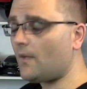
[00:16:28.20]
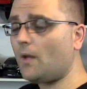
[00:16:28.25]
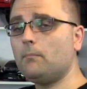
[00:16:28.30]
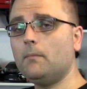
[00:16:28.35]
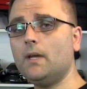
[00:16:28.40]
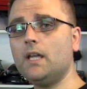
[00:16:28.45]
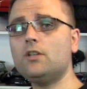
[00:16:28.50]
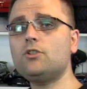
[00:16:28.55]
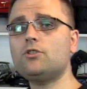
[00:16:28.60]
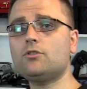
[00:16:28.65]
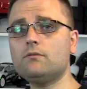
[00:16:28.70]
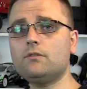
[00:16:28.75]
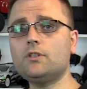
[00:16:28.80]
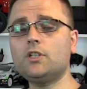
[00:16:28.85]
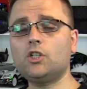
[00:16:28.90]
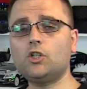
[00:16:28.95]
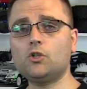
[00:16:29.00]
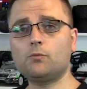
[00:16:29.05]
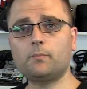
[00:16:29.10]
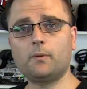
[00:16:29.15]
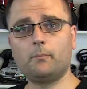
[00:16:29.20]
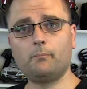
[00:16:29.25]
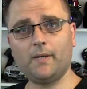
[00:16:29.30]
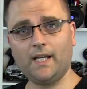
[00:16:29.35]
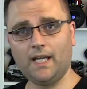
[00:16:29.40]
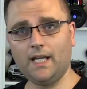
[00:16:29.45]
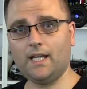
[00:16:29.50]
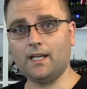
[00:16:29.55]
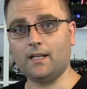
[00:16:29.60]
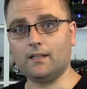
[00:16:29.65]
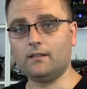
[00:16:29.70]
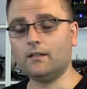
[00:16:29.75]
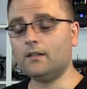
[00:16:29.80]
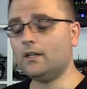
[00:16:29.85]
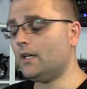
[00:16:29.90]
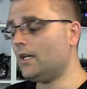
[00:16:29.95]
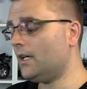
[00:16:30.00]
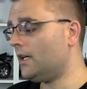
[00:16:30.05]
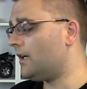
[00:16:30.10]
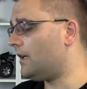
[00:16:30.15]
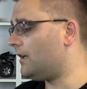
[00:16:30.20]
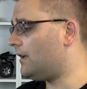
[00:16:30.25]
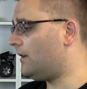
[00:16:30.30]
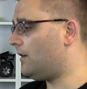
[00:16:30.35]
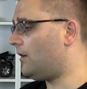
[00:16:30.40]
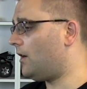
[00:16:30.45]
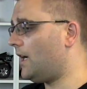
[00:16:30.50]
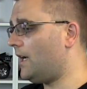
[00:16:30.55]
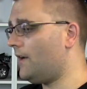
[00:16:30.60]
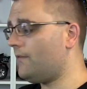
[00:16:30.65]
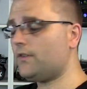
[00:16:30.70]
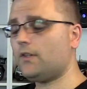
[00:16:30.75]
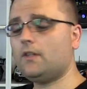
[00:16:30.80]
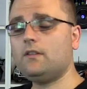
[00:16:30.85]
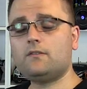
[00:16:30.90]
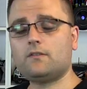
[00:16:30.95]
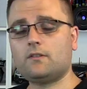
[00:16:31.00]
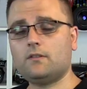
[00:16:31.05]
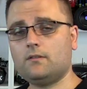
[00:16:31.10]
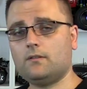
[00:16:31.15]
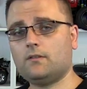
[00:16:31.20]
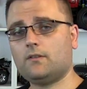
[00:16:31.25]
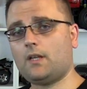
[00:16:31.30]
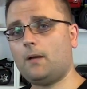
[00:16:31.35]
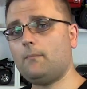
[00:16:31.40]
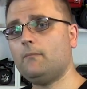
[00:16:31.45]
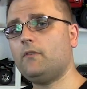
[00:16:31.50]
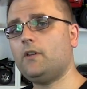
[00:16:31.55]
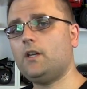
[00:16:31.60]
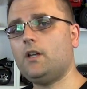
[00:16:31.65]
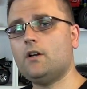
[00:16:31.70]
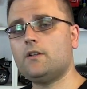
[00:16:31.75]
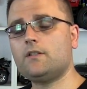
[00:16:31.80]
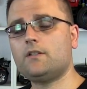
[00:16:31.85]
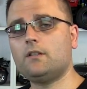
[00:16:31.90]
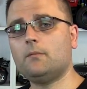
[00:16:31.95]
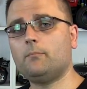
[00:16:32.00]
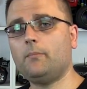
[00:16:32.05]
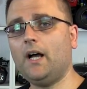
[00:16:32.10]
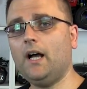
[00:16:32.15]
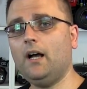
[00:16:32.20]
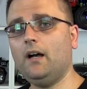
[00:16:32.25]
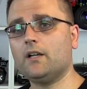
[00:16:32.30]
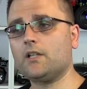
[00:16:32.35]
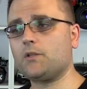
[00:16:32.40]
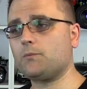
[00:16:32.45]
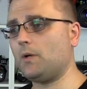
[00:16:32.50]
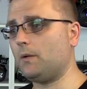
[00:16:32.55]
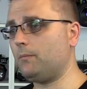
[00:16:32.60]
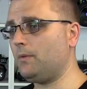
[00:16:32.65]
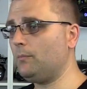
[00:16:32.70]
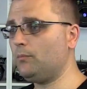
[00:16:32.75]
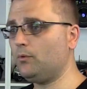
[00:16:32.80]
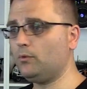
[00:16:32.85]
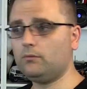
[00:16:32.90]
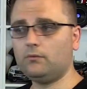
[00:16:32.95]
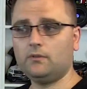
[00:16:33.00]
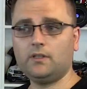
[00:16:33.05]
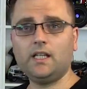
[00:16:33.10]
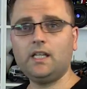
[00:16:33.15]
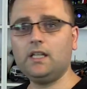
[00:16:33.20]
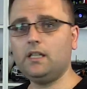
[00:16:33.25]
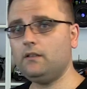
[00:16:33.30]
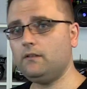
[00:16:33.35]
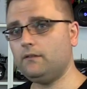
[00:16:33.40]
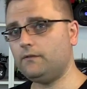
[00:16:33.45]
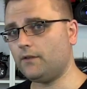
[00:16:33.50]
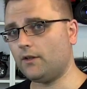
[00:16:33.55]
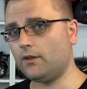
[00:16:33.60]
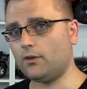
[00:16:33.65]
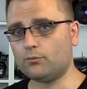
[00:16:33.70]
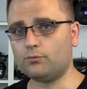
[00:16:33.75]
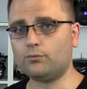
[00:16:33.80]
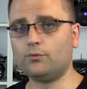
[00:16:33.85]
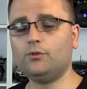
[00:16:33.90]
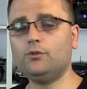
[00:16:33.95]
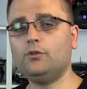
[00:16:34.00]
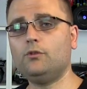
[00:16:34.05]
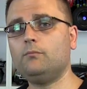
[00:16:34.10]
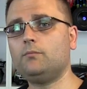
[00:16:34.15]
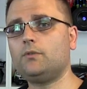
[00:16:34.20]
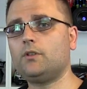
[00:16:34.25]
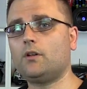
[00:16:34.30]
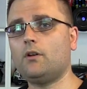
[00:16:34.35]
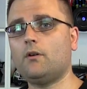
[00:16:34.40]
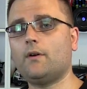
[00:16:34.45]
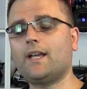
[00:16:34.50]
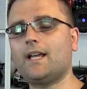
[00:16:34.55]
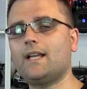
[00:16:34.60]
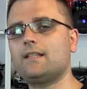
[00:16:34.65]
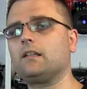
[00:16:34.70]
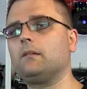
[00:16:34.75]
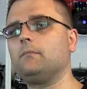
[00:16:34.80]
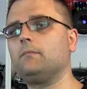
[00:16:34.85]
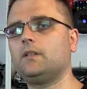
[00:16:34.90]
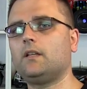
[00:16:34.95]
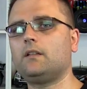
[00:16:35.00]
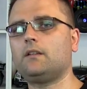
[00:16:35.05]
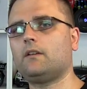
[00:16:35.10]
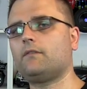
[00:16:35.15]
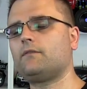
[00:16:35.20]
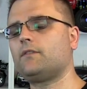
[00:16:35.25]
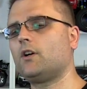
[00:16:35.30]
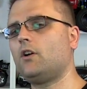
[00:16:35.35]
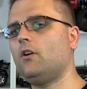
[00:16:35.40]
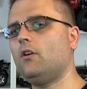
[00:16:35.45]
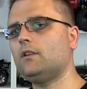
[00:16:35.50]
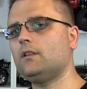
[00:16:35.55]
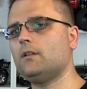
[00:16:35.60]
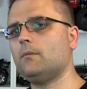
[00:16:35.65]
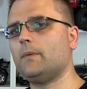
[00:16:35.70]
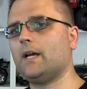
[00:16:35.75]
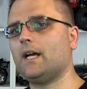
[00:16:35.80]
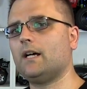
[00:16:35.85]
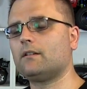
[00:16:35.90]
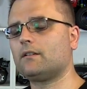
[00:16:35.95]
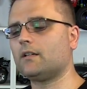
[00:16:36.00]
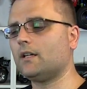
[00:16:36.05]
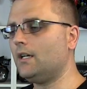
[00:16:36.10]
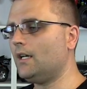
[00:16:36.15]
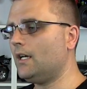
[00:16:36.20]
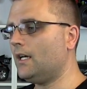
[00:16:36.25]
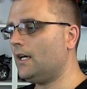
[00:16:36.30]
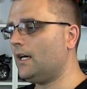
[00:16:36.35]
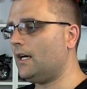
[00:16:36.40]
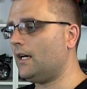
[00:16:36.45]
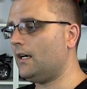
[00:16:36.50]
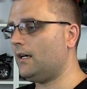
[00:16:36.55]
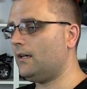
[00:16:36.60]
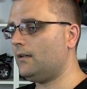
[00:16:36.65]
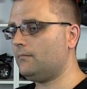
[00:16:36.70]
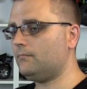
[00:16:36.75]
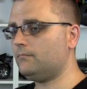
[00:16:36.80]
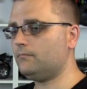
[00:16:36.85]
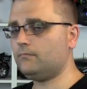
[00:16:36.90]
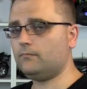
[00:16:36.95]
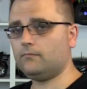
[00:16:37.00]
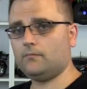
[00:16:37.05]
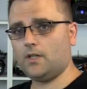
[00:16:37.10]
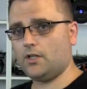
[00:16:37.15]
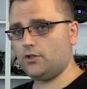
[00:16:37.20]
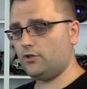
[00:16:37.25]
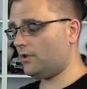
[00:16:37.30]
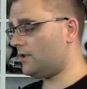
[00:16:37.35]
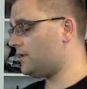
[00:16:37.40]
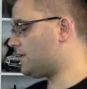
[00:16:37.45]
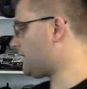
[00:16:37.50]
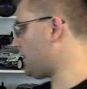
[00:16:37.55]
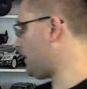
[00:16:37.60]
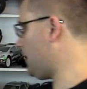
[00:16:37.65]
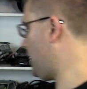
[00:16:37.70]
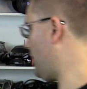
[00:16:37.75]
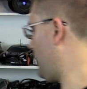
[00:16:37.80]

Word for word: make sure that you're prepared. Uh, I have seen some videos in the past where people leave the room to go and get something that they've forgotten about. Um, as you can see